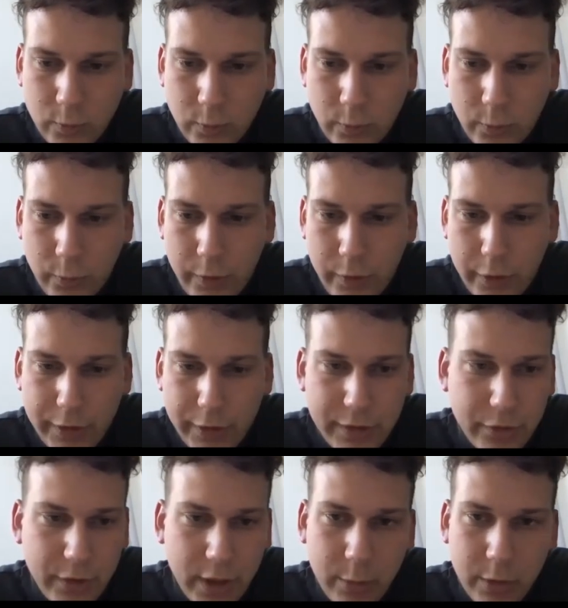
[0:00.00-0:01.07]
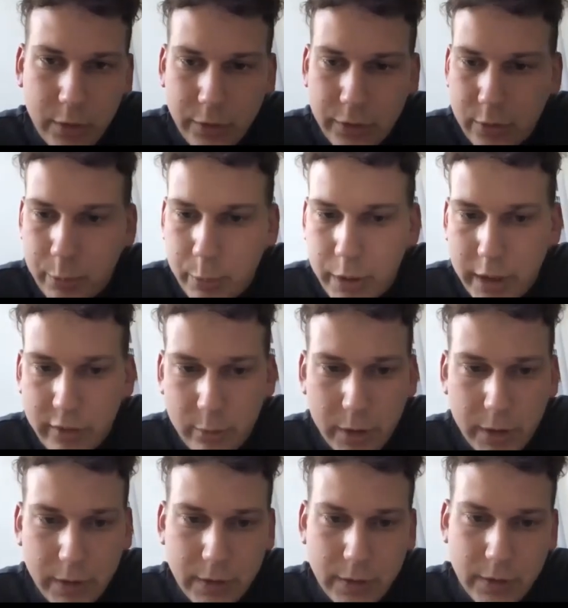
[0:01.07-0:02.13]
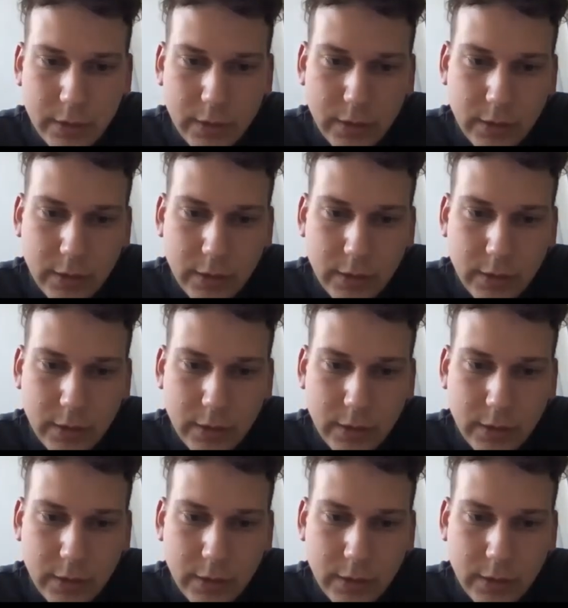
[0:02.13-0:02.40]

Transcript: We were describing also pavements,